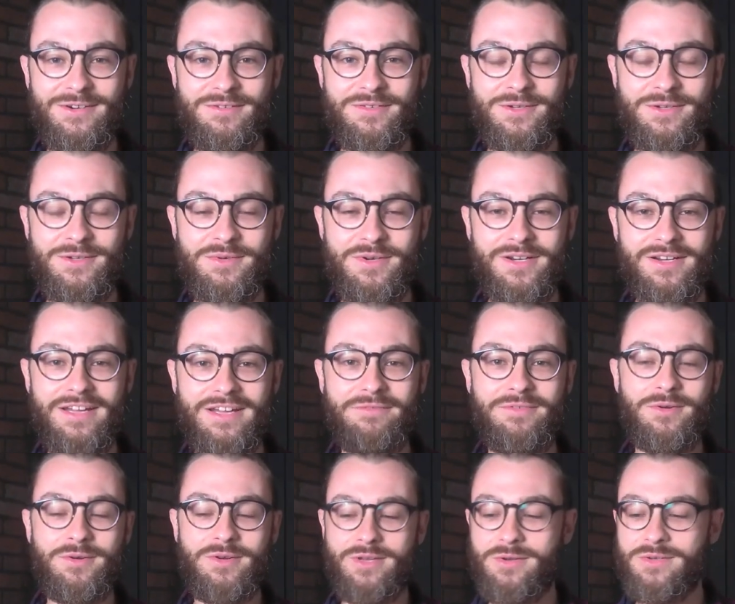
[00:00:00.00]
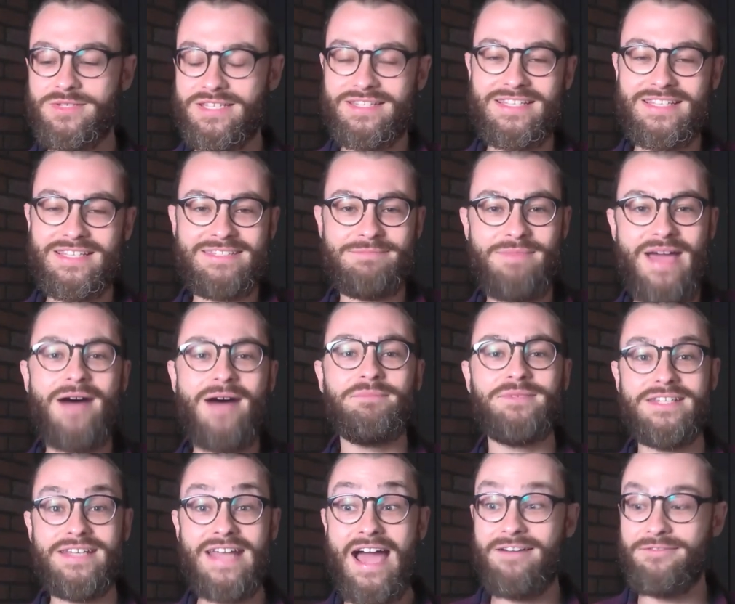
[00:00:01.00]
if you were if you were using this map
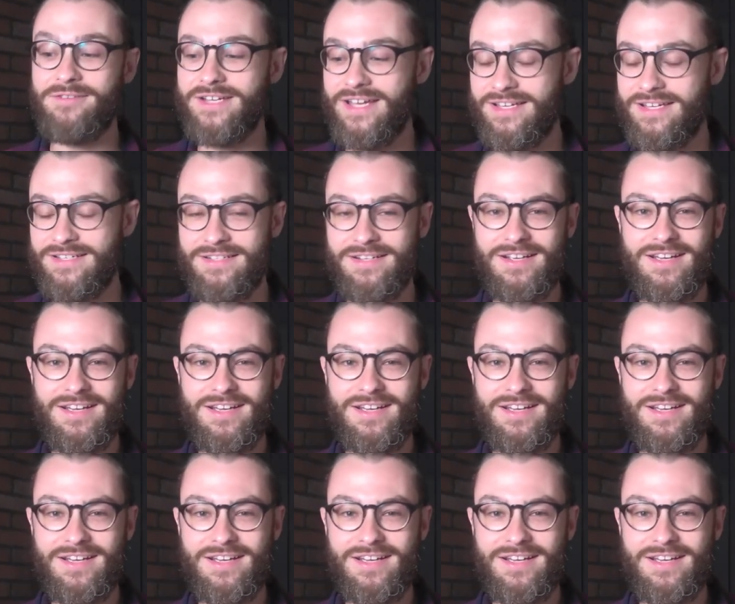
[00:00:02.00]
to navigate